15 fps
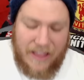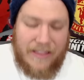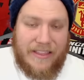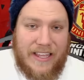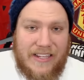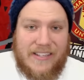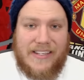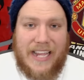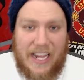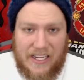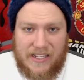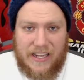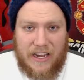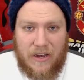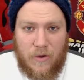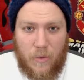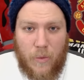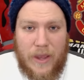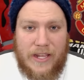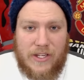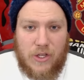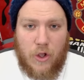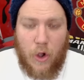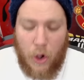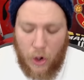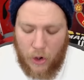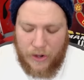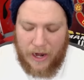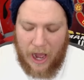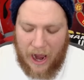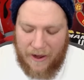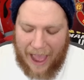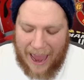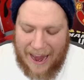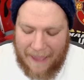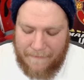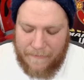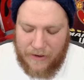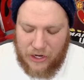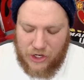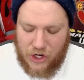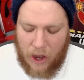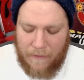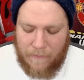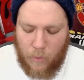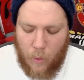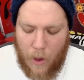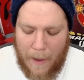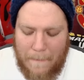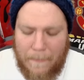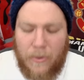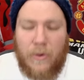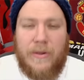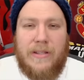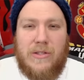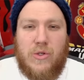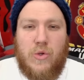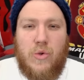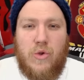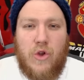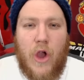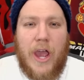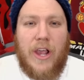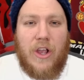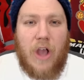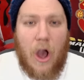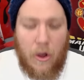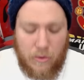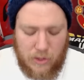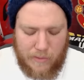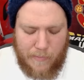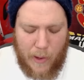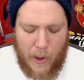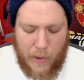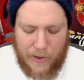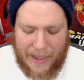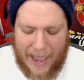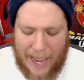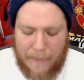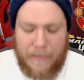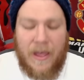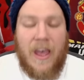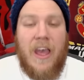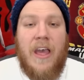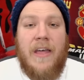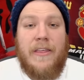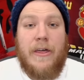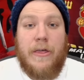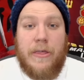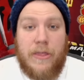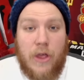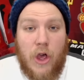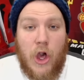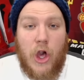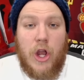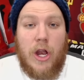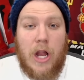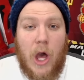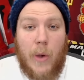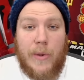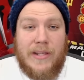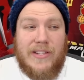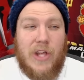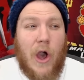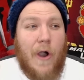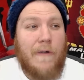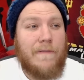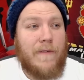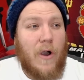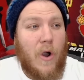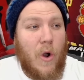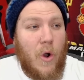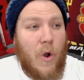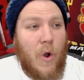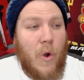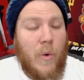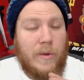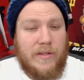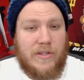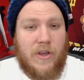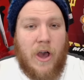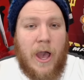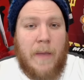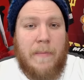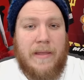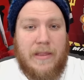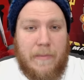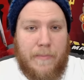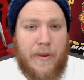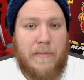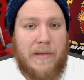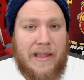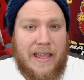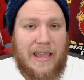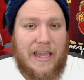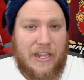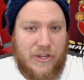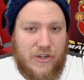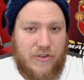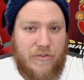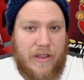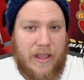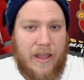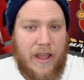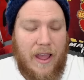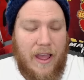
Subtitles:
this season, we scored an average of 1.29 goals per game. The third lowest of all time in the Premier League history.